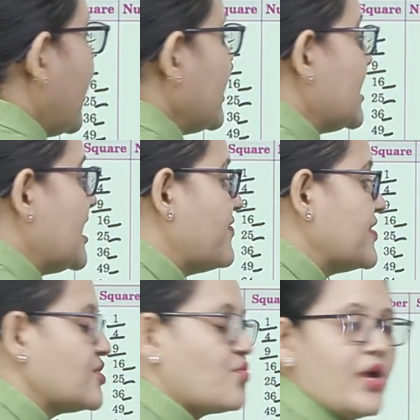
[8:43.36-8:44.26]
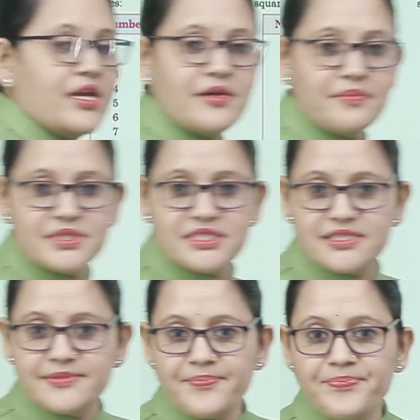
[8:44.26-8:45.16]
and even square
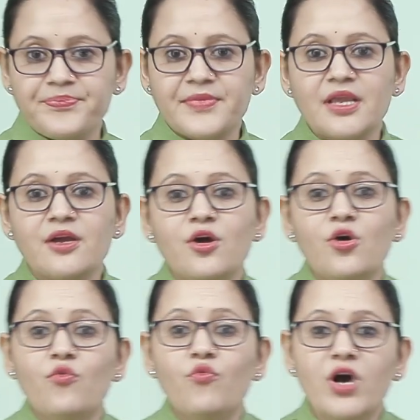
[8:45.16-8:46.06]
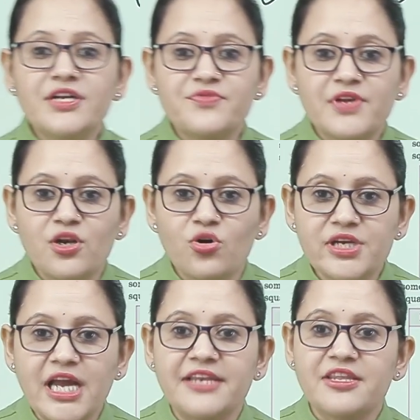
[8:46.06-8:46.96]
numbers. What we
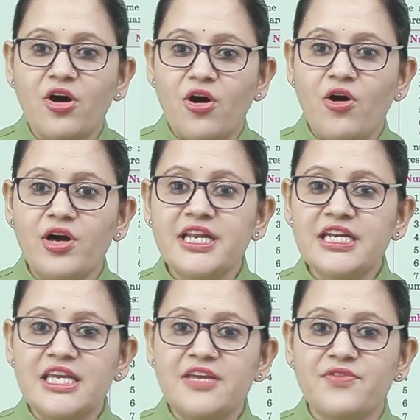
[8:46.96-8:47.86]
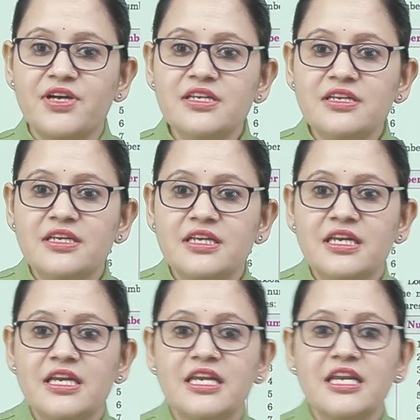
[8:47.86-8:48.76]
look at the odd and even
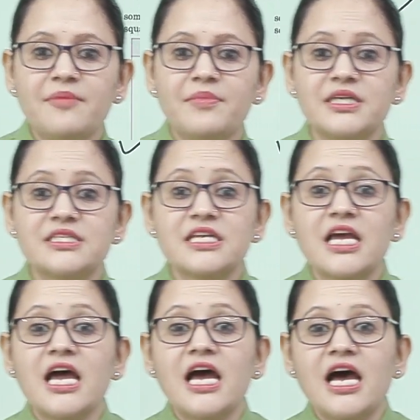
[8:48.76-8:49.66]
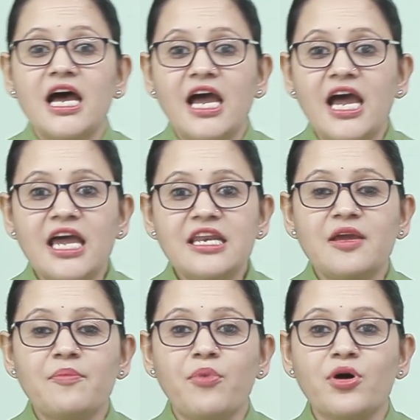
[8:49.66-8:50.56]
numbers and
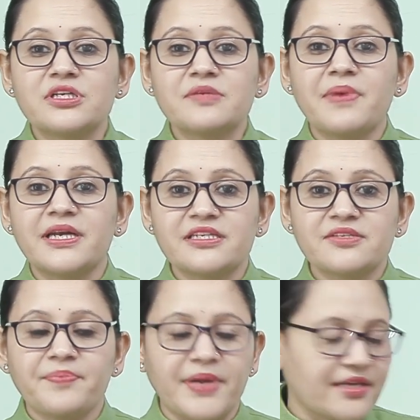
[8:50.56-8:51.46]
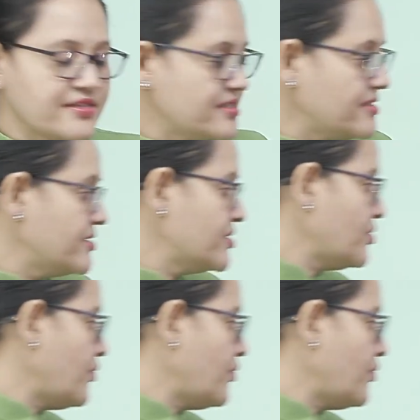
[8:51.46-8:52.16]
important patterns pairs. So